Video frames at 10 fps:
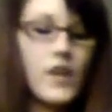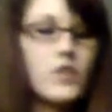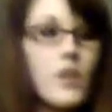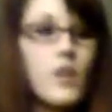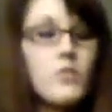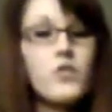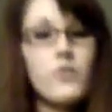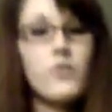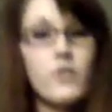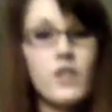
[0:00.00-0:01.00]
Some
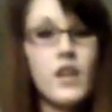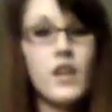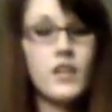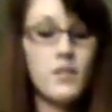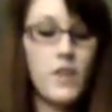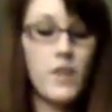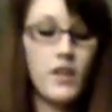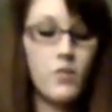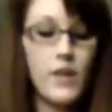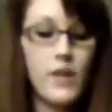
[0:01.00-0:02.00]
choose to make it
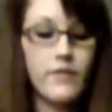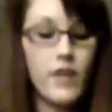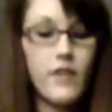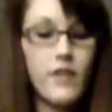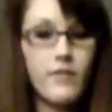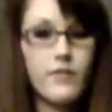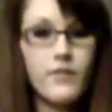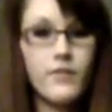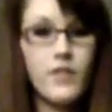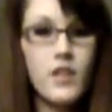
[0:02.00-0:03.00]
a way of life.
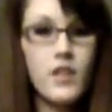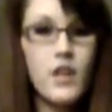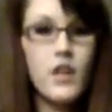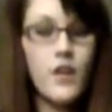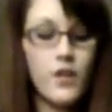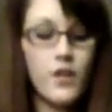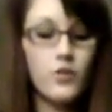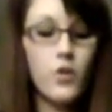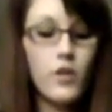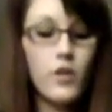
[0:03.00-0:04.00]

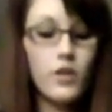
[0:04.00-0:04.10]
Yoga